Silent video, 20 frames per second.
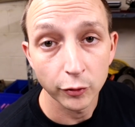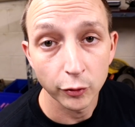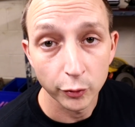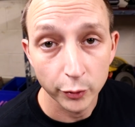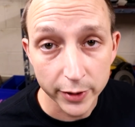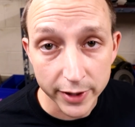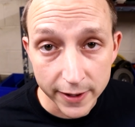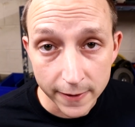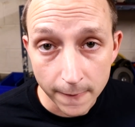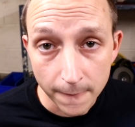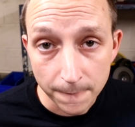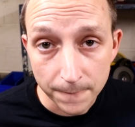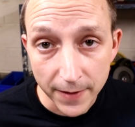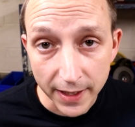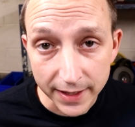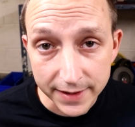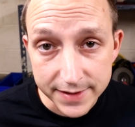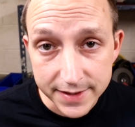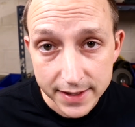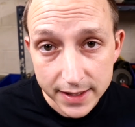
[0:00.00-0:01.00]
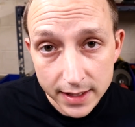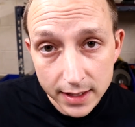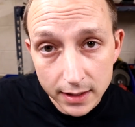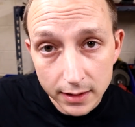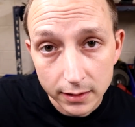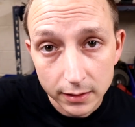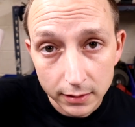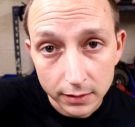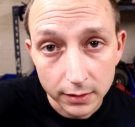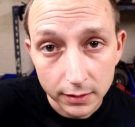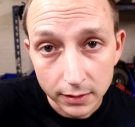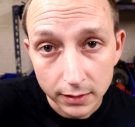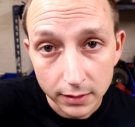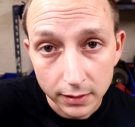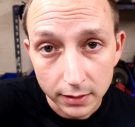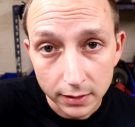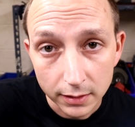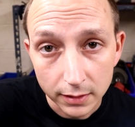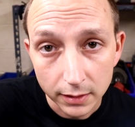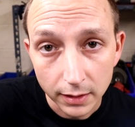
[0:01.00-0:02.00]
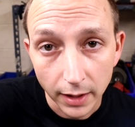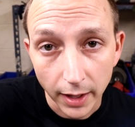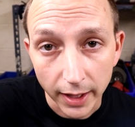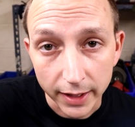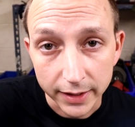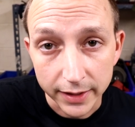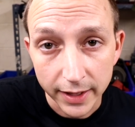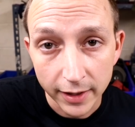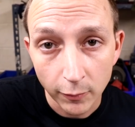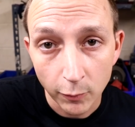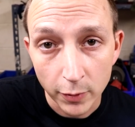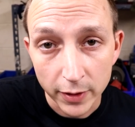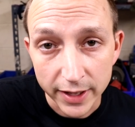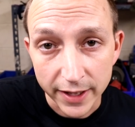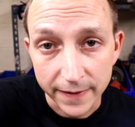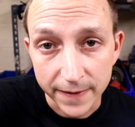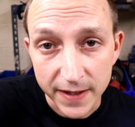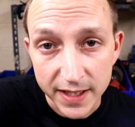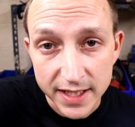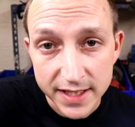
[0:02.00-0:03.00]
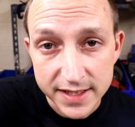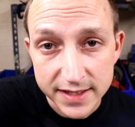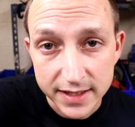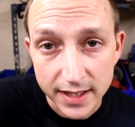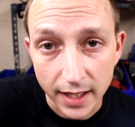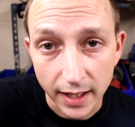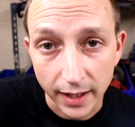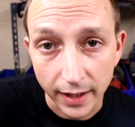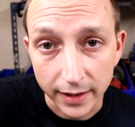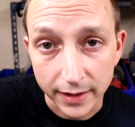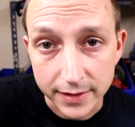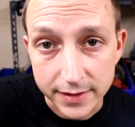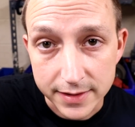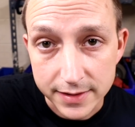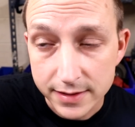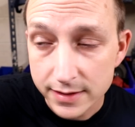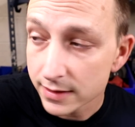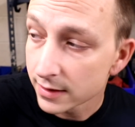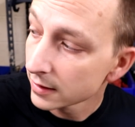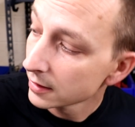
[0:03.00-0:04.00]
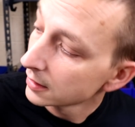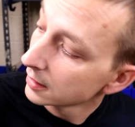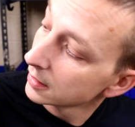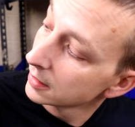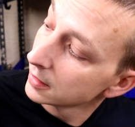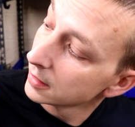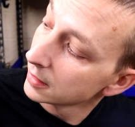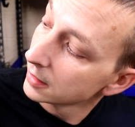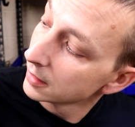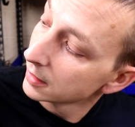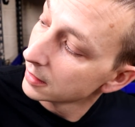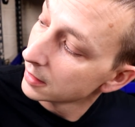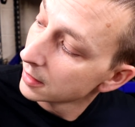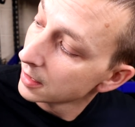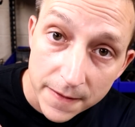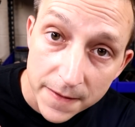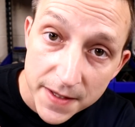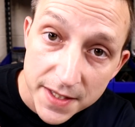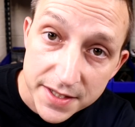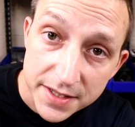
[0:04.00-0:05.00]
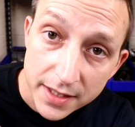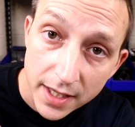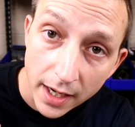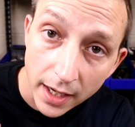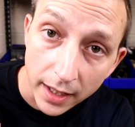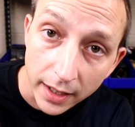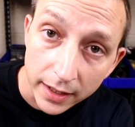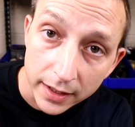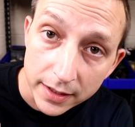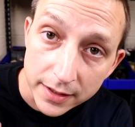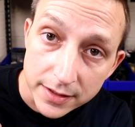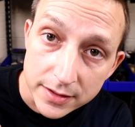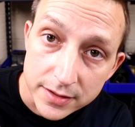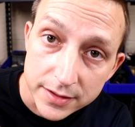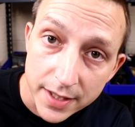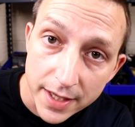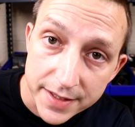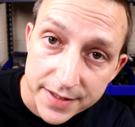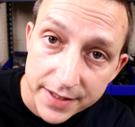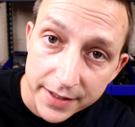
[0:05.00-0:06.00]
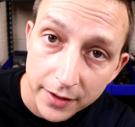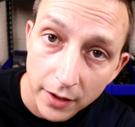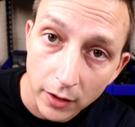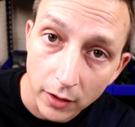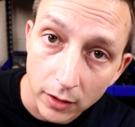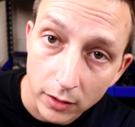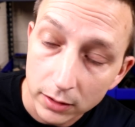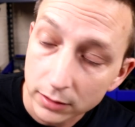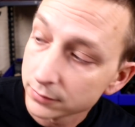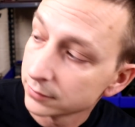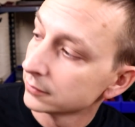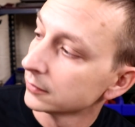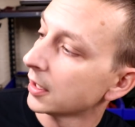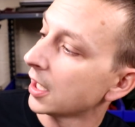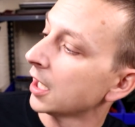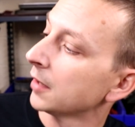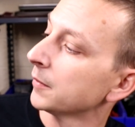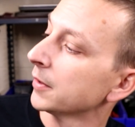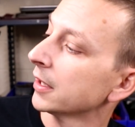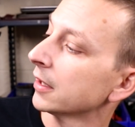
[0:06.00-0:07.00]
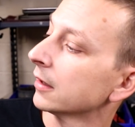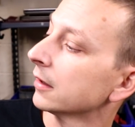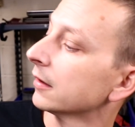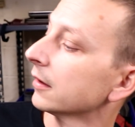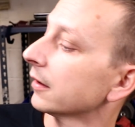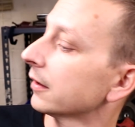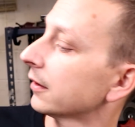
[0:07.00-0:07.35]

real fancy and get one of these guys. This guy does it all. I mean,